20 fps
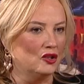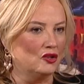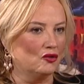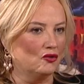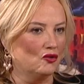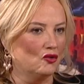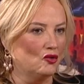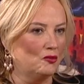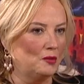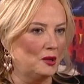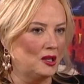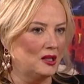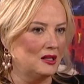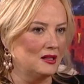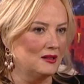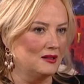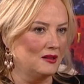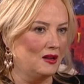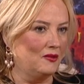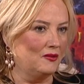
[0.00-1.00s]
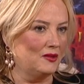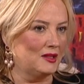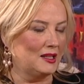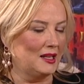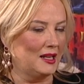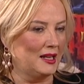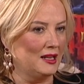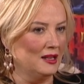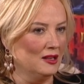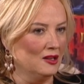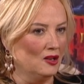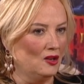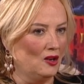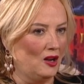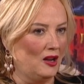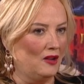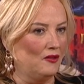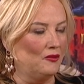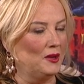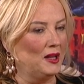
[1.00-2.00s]
to grow? Because obviously,
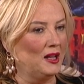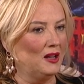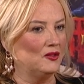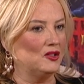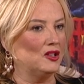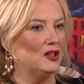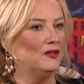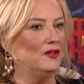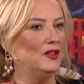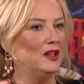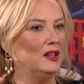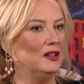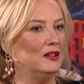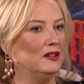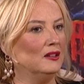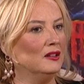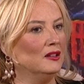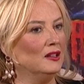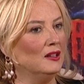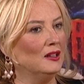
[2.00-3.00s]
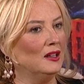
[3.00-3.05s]
if we have Sinn Féin